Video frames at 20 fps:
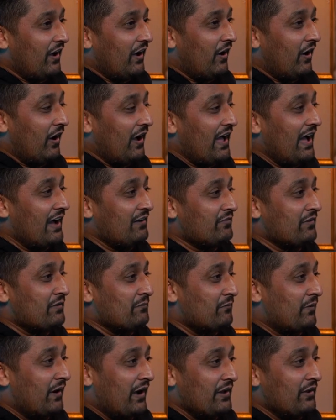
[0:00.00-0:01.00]
I
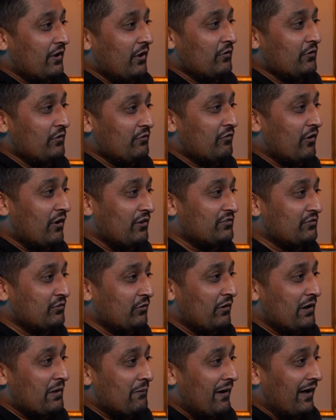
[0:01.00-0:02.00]
haven't, but I know you've got a
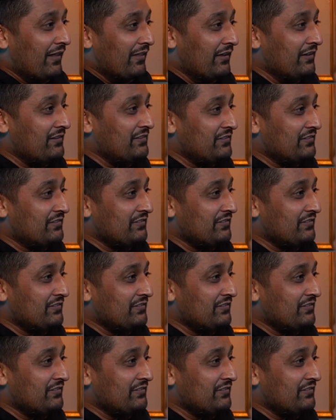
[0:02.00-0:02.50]
story about this.